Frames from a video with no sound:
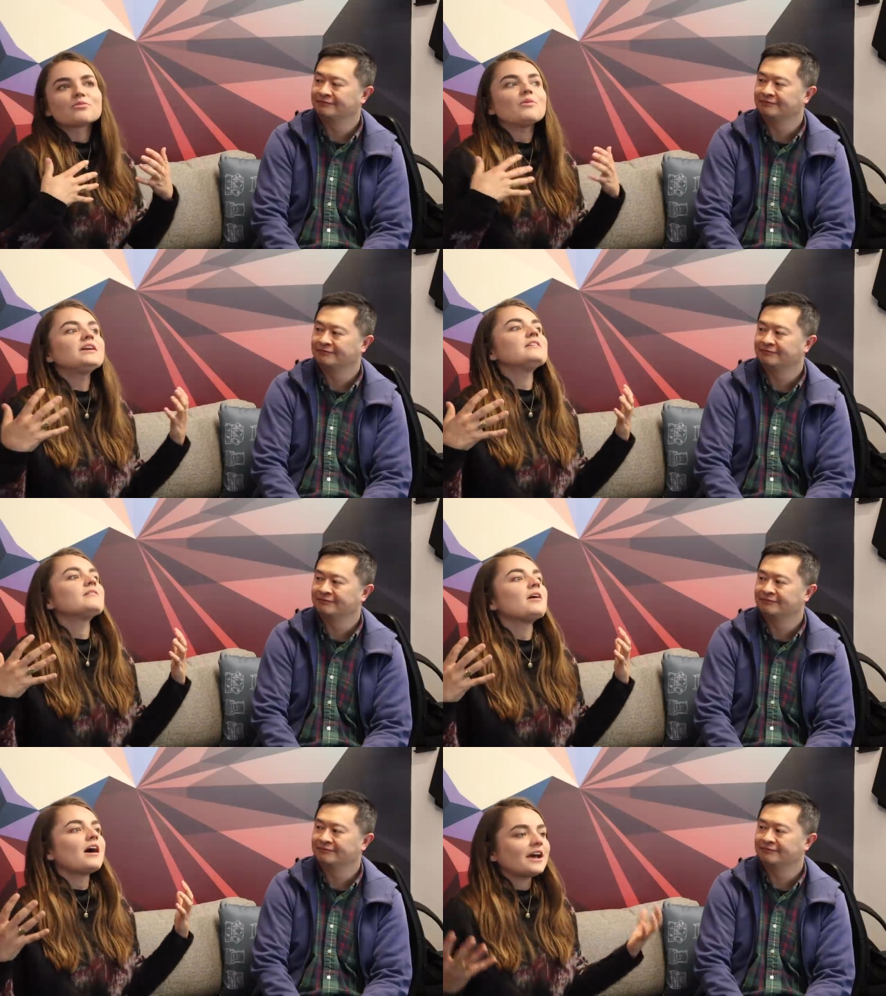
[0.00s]
Speaker 1: What
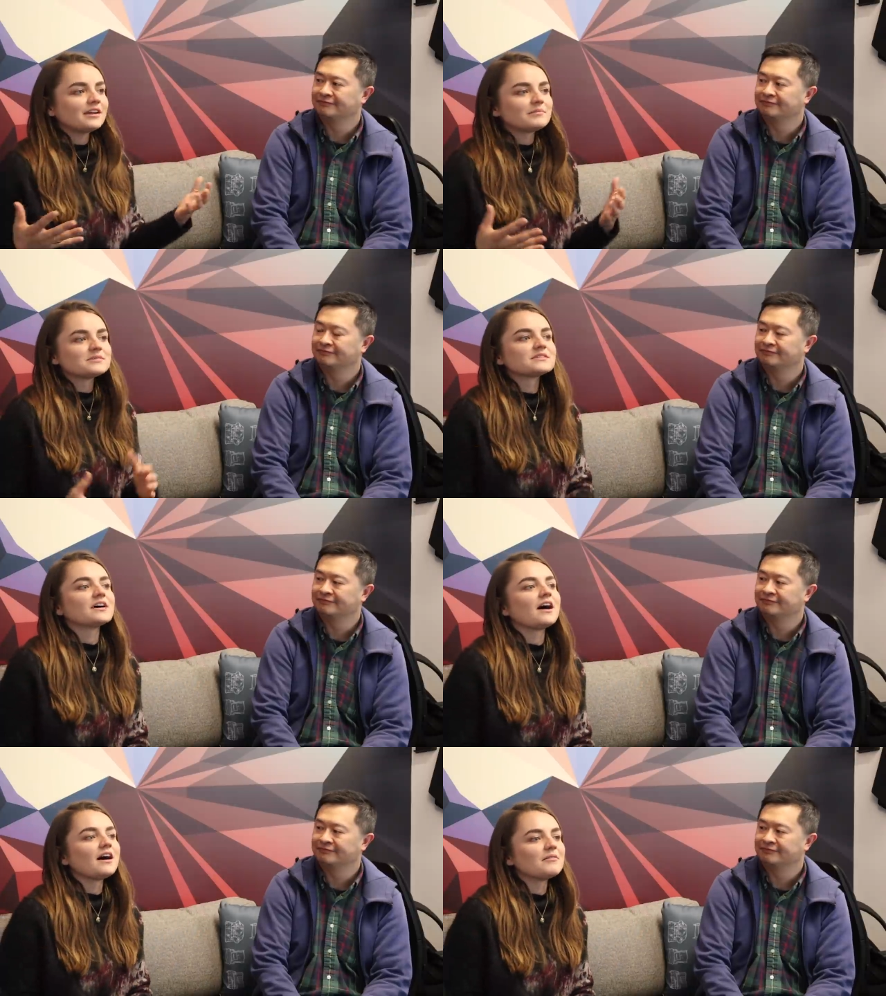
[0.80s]
items
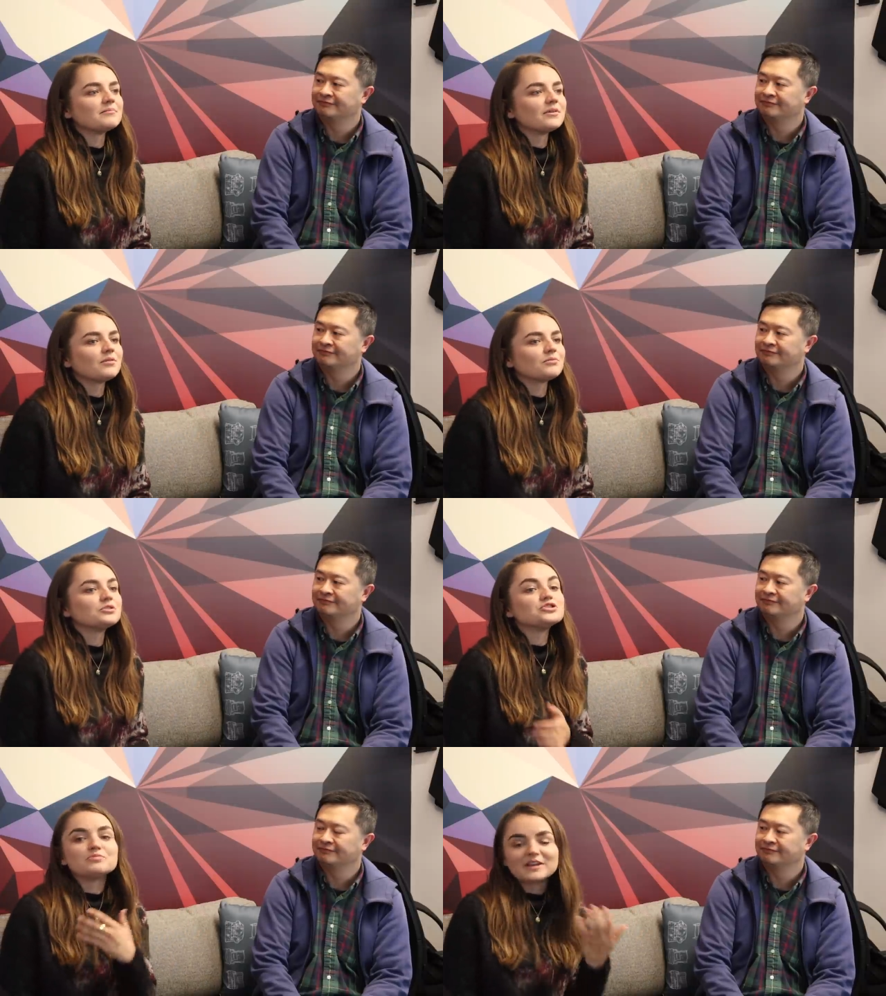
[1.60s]

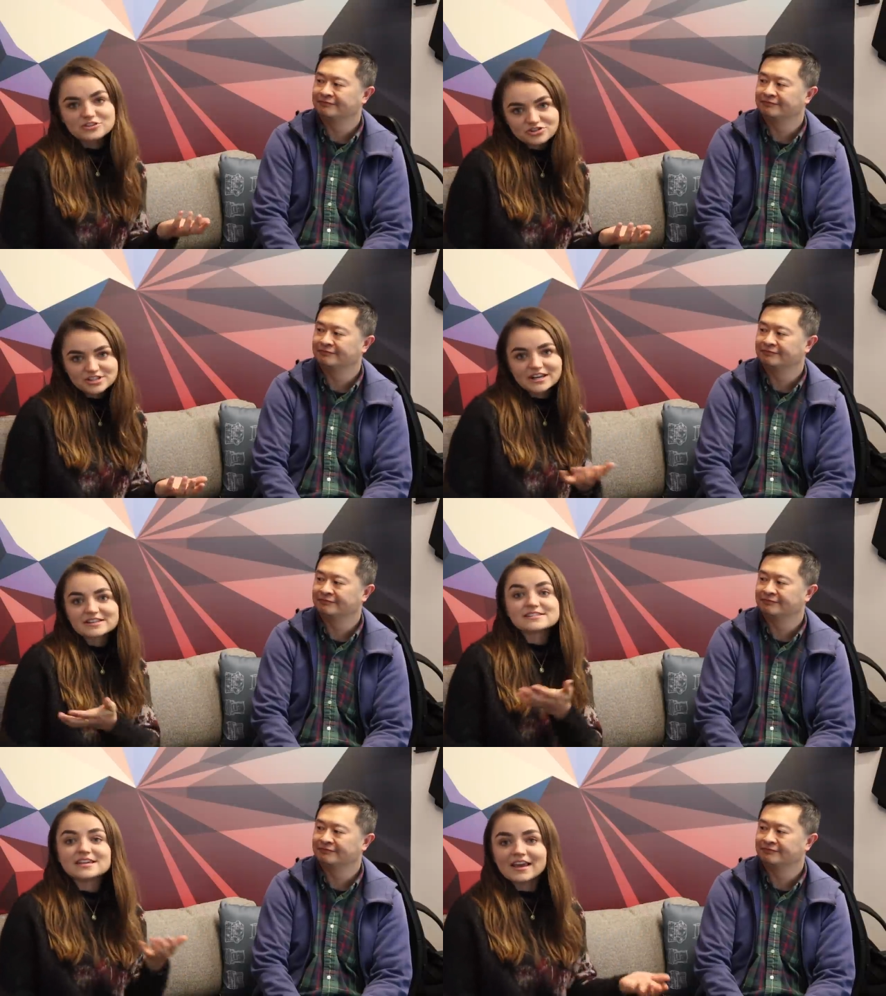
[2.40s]
would you be interested
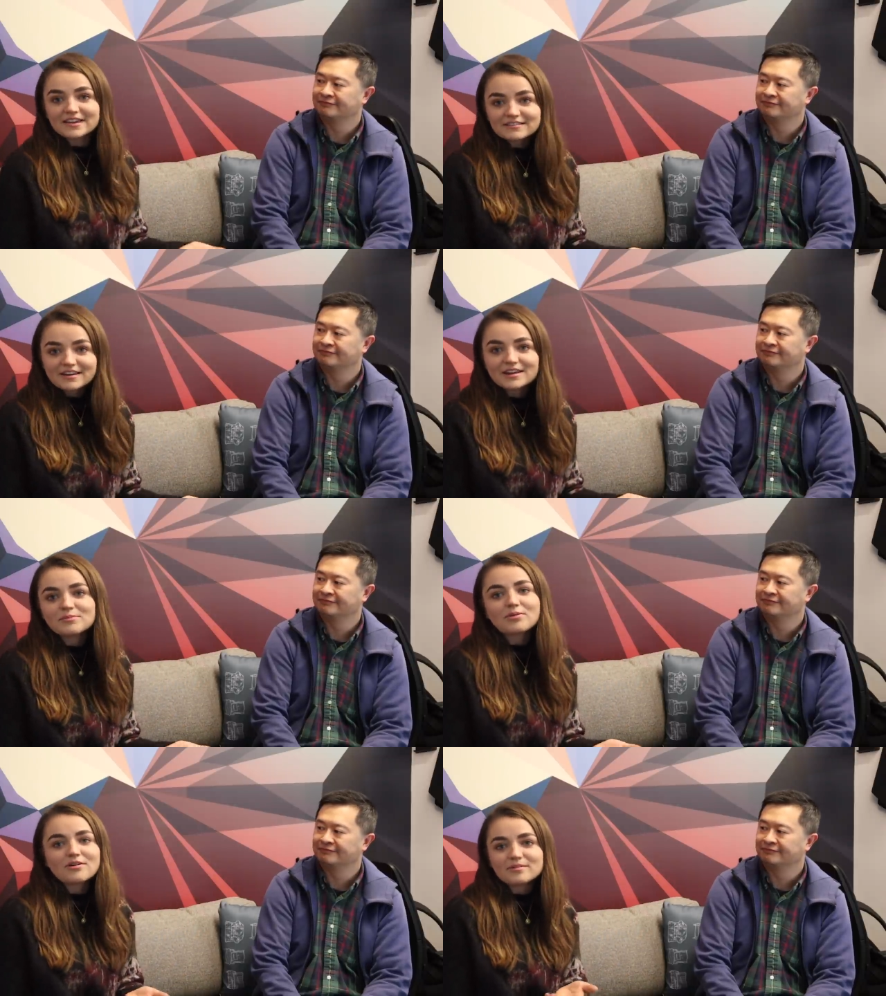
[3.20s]
in seeing
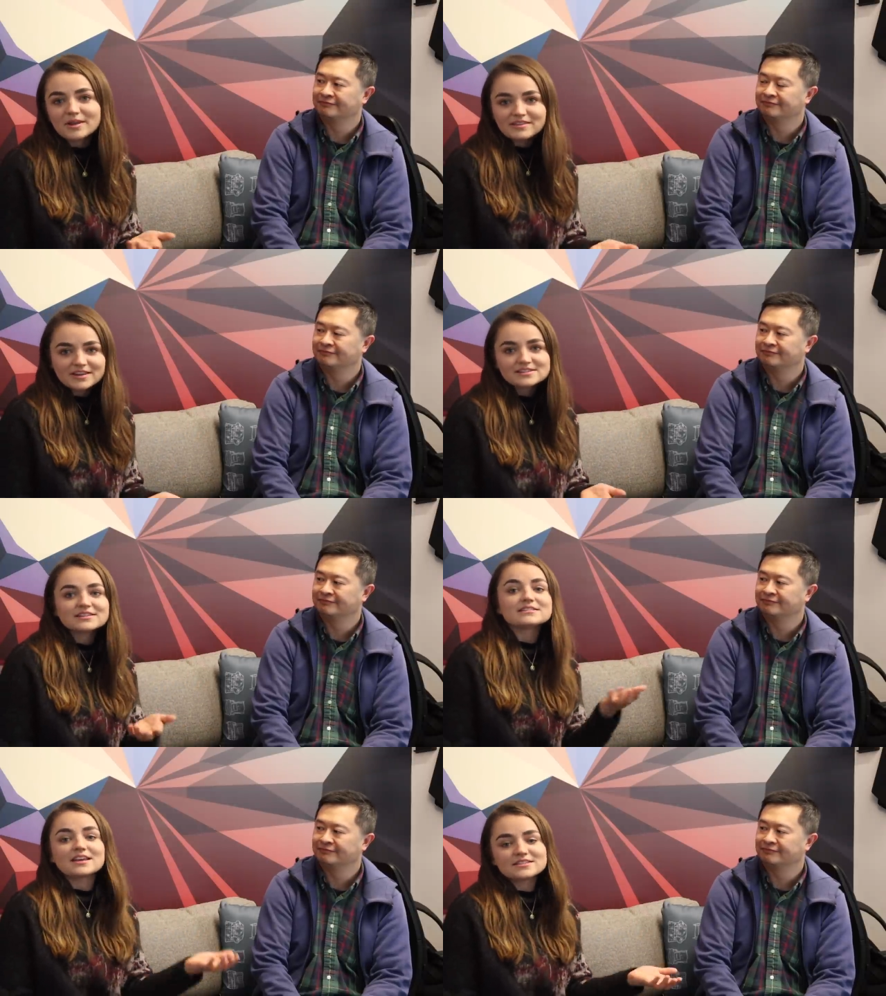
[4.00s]
in a program like this
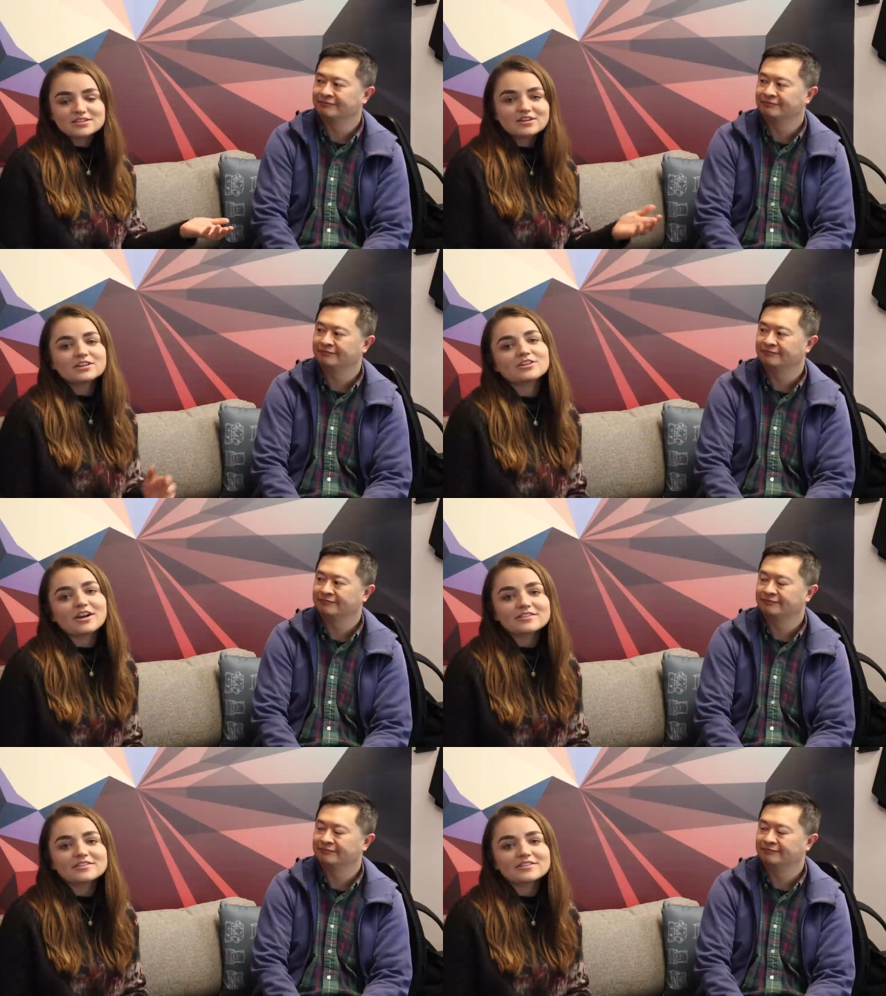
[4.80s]
that takes a look at your